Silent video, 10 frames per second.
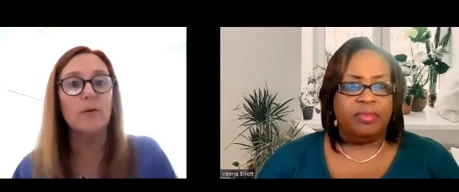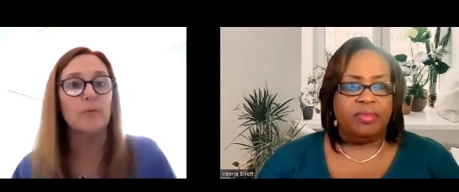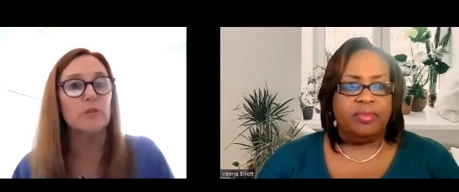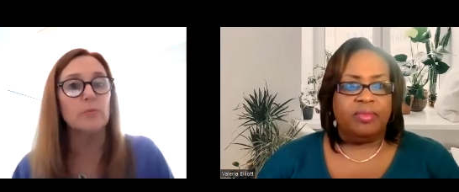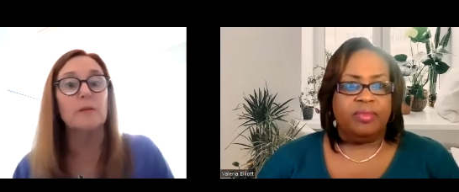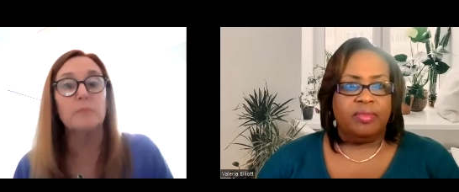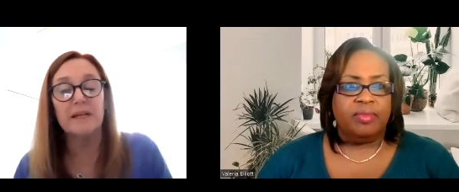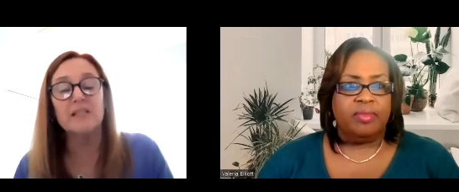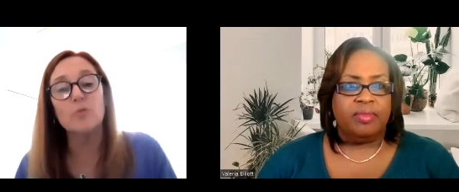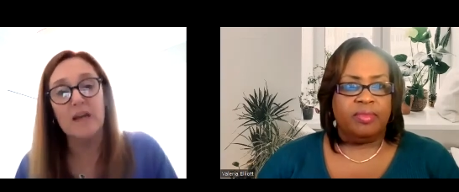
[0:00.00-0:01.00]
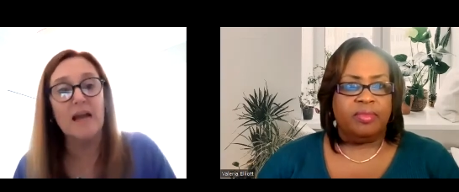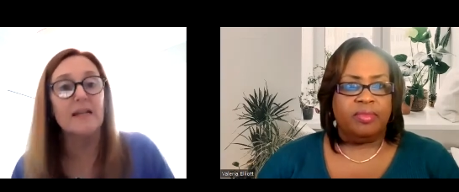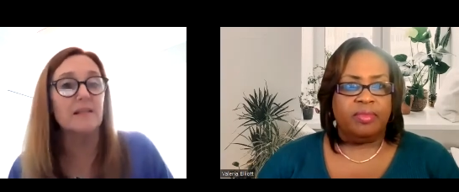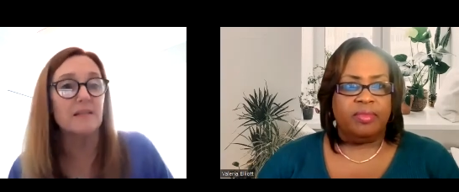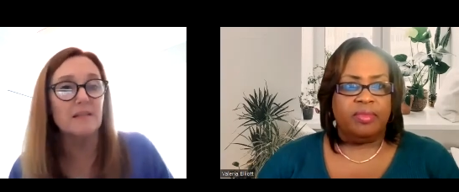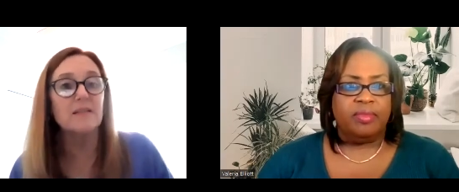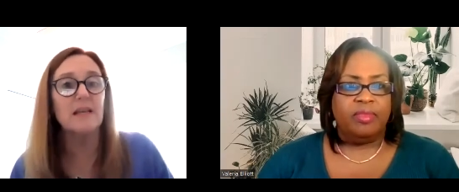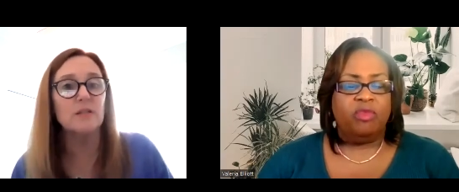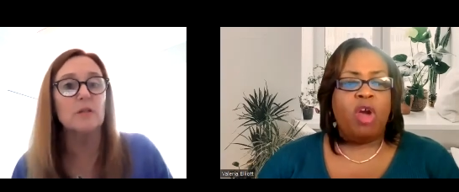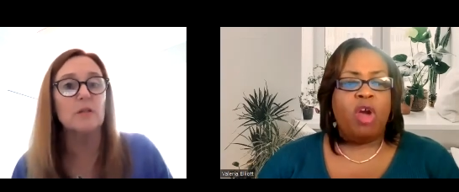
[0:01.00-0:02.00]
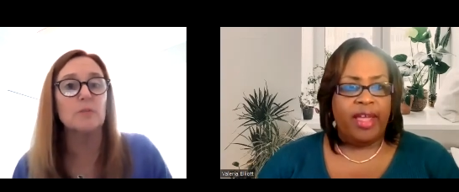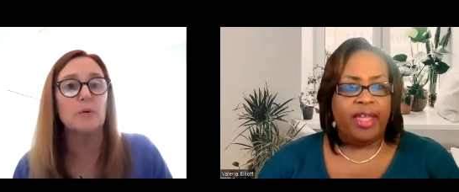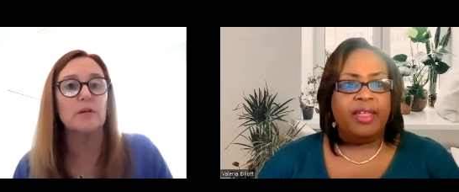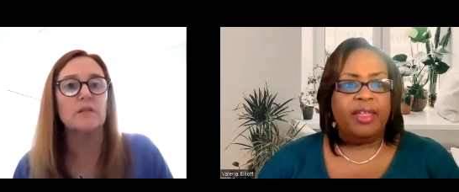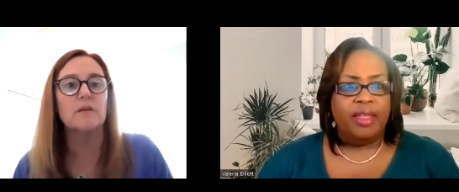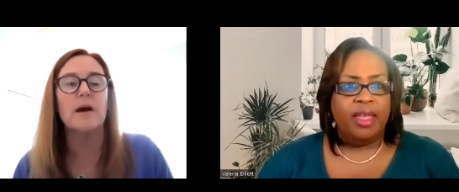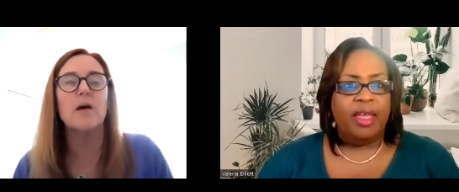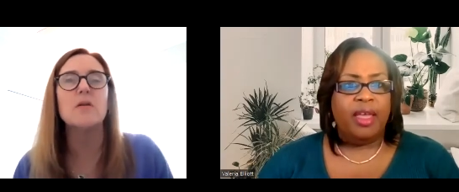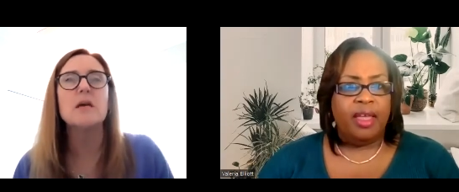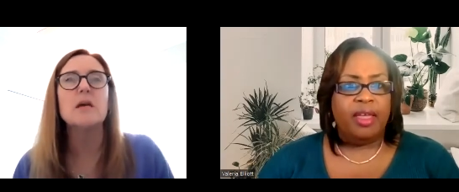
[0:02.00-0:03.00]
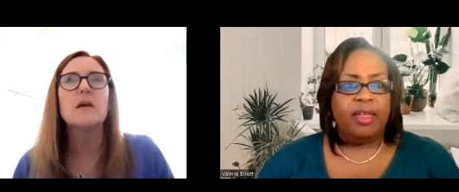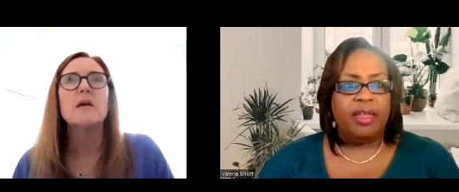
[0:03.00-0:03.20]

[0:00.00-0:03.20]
Speaker 1: We treat meanness with kindness. That's what right. this is about. Yeah.